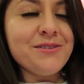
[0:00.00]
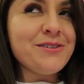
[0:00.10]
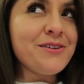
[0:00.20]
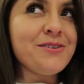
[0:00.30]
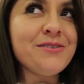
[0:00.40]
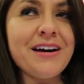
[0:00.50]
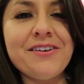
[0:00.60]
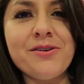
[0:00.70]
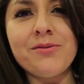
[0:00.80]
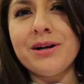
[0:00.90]
So I
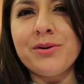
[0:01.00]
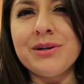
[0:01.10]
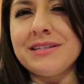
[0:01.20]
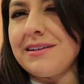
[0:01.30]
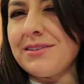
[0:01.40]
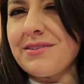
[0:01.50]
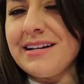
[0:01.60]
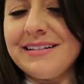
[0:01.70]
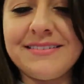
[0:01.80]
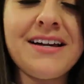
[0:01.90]
don't know, what a coincidence,
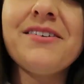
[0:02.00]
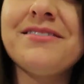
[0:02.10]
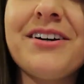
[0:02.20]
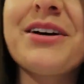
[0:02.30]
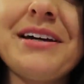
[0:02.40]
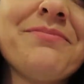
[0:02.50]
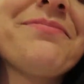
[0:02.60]
right? No? Okay.